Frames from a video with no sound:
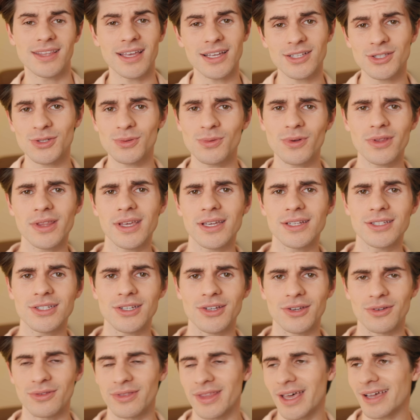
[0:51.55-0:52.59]
that's what they
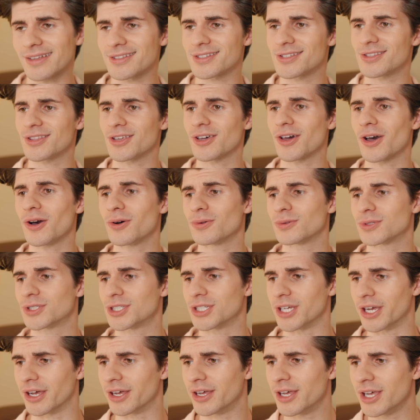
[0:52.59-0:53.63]
do. That's the
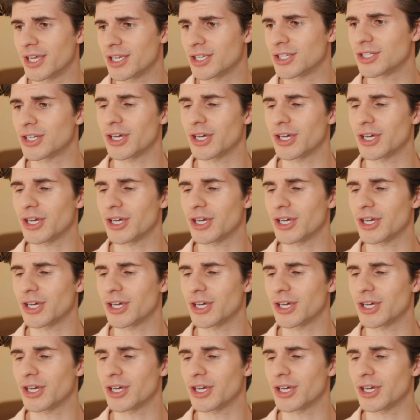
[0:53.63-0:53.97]
culture. You